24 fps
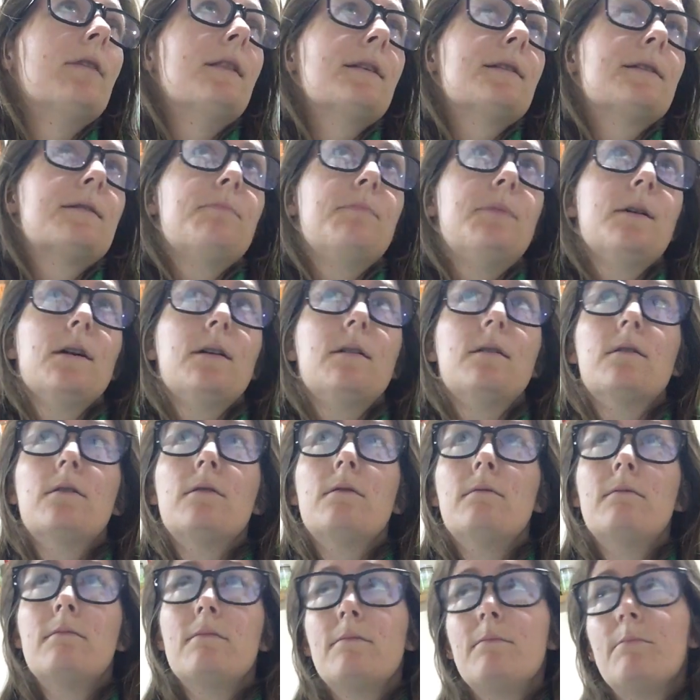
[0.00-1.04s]
That's a big
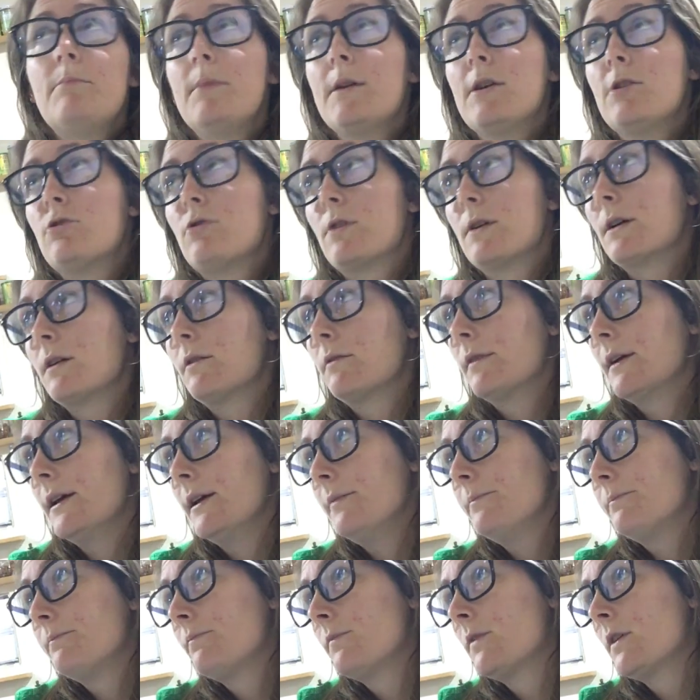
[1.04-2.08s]
trigger,
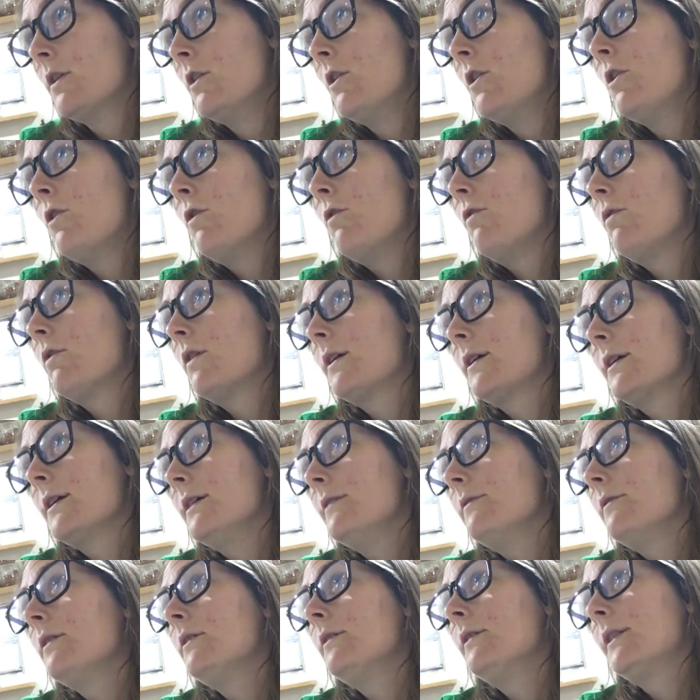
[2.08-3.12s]
right? Or
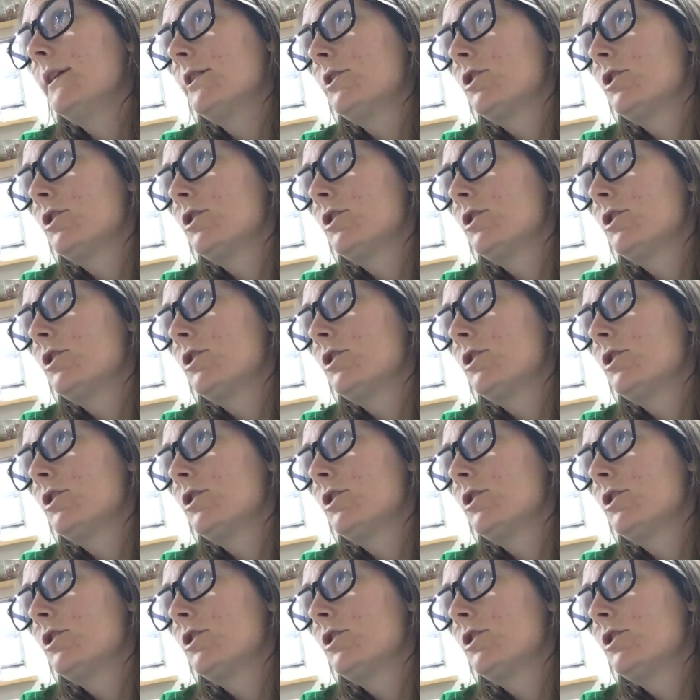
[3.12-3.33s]
even, let's